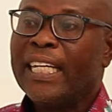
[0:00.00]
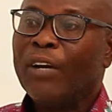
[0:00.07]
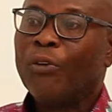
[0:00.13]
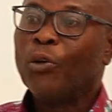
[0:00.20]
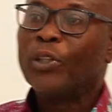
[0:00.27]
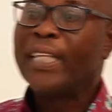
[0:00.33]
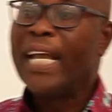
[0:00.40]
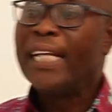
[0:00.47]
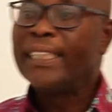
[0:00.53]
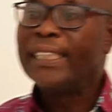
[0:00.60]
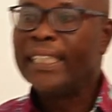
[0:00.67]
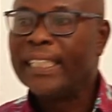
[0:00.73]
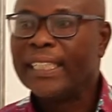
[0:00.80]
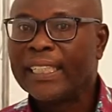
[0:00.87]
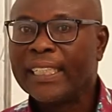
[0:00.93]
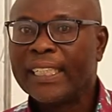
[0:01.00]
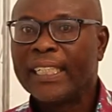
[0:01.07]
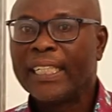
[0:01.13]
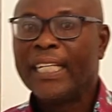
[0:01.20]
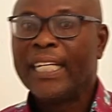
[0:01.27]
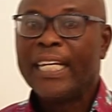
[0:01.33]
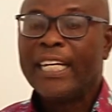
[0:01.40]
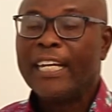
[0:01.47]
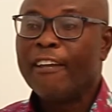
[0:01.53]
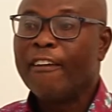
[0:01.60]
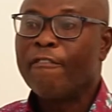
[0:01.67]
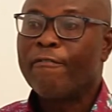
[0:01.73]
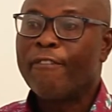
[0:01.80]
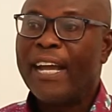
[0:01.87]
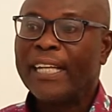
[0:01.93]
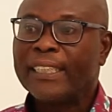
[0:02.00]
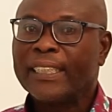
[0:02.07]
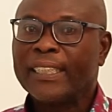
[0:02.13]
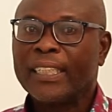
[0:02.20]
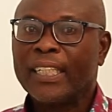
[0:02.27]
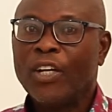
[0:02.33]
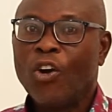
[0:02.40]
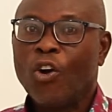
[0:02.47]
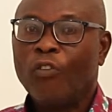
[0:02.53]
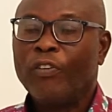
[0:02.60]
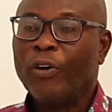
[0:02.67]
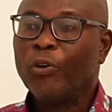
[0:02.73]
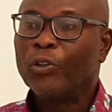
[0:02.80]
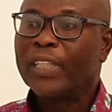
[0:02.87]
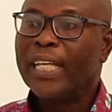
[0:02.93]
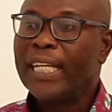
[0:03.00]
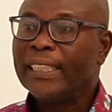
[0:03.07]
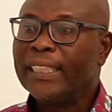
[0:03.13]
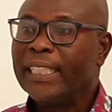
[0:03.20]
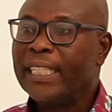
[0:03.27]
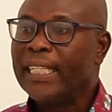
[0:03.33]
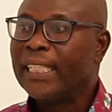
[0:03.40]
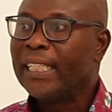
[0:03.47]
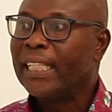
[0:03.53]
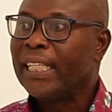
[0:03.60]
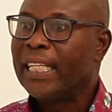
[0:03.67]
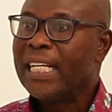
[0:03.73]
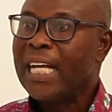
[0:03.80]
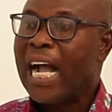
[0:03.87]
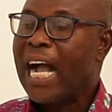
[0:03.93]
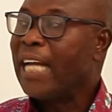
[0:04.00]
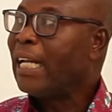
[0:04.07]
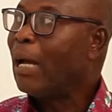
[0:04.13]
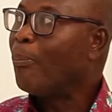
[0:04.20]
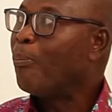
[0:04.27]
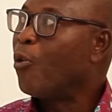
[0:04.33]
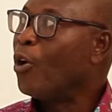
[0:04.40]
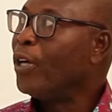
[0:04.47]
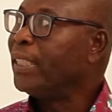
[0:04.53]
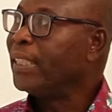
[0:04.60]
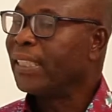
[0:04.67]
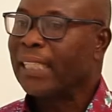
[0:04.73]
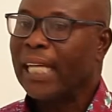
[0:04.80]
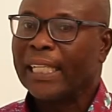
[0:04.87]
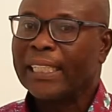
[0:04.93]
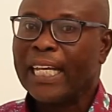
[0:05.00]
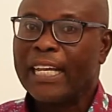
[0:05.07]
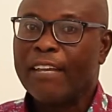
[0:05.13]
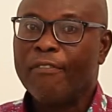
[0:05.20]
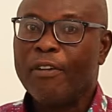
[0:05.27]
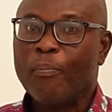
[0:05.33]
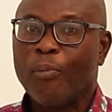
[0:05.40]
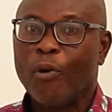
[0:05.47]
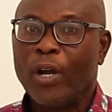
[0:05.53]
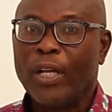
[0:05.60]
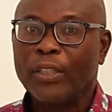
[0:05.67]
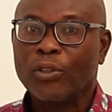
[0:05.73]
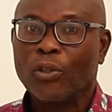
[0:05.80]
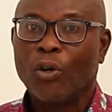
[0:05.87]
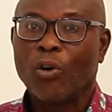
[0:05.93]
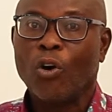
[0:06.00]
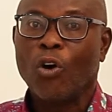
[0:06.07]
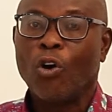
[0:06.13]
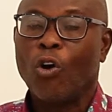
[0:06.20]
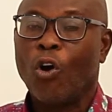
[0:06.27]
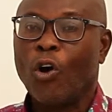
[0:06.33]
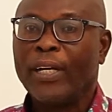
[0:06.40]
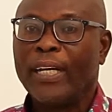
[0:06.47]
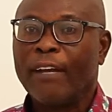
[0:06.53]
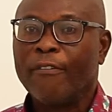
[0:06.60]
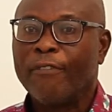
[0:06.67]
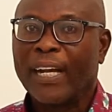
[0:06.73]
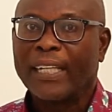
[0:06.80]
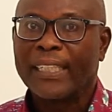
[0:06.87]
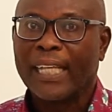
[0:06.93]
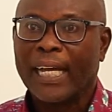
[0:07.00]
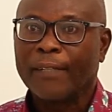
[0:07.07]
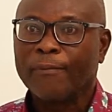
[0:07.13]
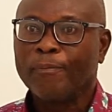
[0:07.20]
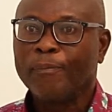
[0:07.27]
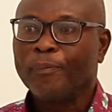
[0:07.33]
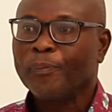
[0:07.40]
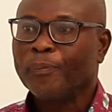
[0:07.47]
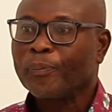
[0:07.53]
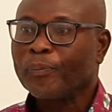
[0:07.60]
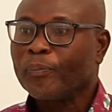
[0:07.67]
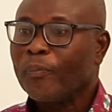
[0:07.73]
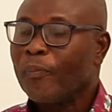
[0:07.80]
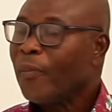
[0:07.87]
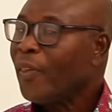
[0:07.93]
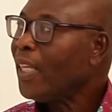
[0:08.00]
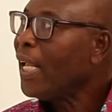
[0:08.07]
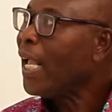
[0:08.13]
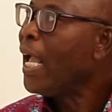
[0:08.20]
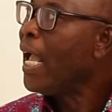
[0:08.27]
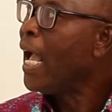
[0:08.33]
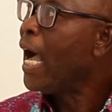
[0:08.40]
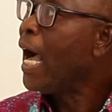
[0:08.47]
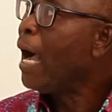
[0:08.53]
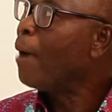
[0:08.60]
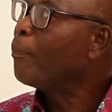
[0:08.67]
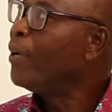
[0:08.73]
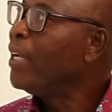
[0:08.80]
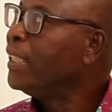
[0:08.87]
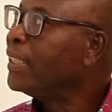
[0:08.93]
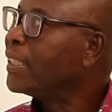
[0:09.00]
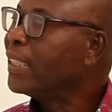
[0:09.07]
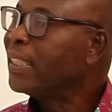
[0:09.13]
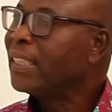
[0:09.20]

rotation, the effect of the rotation at that point, at a given point or on the vector, happens